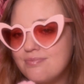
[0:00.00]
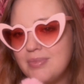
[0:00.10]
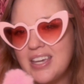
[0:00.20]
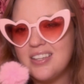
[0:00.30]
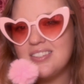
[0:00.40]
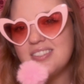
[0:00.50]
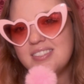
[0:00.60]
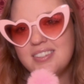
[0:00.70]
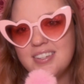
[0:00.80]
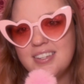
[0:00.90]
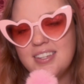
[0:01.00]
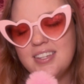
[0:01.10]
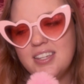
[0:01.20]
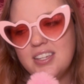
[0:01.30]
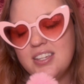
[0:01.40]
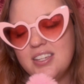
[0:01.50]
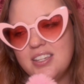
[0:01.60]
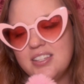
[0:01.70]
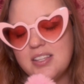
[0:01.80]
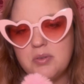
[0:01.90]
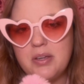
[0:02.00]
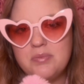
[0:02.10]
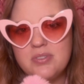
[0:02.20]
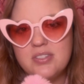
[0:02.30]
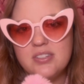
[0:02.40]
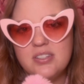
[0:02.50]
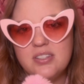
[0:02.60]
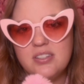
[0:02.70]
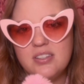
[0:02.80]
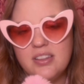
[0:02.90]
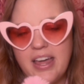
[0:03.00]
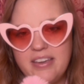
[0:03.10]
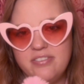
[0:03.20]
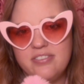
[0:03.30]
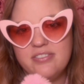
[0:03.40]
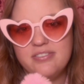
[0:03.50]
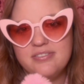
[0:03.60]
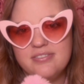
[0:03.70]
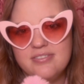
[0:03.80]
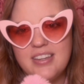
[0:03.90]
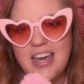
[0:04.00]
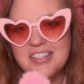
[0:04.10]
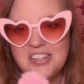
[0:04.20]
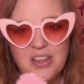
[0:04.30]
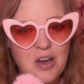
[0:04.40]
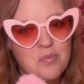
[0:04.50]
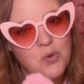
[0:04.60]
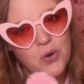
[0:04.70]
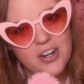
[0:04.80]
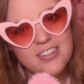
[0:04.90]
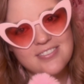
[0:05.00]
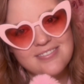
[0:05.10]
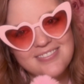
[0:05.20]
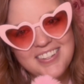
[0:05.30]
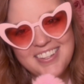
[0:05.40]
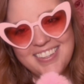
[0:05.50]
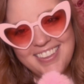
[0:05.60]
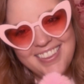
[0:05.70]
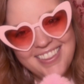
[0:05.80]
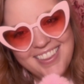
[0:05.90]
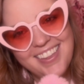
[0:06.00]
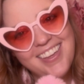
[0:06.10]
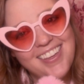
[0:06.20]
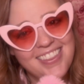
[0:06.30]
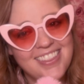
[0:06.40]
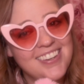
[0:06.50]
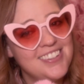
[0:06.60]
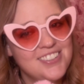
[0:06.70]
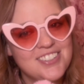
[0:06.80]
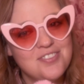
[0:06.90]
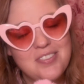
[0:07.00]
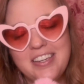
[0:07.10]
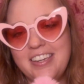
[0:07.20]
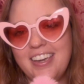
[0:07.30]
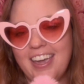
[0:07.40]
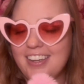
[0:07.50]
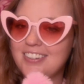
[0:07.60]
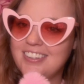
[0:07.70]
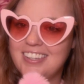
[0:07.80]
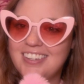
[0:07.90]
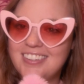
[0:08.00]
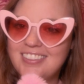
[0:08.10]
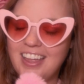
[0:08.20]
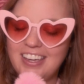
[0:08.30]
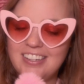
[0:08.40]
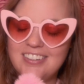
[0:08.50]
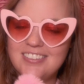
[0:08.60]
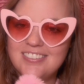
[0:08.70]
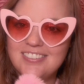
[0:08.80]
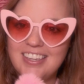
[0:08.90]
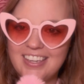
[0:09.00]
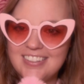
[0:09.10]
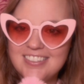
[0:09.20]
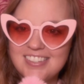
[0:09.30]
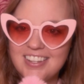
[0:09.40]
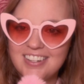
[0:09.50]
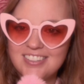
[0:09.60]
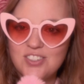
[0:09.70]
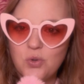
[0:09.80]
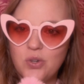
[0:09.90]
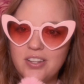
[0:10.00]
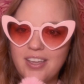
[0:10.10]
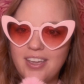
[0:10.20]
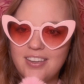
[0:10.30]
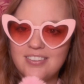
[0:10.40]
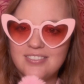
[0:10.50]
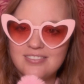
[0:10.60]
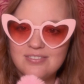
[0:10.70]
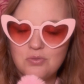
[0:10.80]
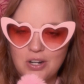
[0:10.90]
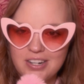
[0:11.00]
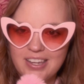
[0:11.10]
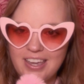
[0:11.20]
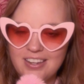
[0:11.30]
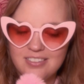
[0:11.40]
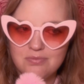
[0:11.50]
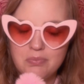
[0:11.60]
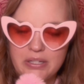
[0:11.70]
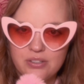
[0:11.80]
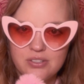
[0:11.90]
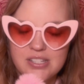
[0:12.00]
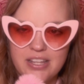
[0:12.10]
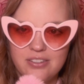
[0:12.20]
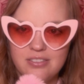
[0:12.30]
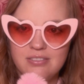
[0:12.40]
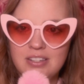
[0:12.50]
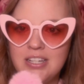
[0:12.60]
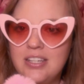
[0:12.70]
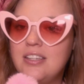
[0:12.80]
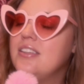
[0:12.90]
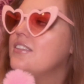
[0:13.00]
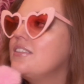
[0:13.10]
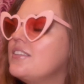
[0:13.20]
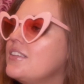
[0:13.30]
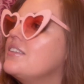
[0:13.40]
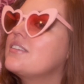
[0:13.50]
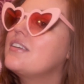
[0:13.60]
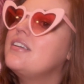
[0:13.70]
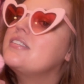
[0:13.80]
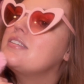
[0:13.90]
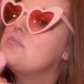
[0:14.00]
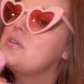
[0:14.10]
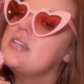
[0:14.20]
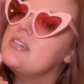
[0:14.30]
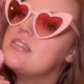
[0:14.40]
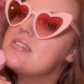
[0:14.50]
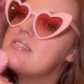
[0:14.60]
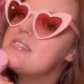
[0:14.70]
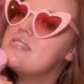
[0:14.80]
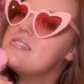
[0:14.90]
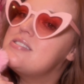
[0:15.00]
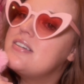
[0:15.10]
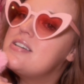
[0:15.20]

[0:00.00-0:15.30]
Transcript: Because sometimes life has a lot more than you should be handling, like kids and school and work and bills and the economy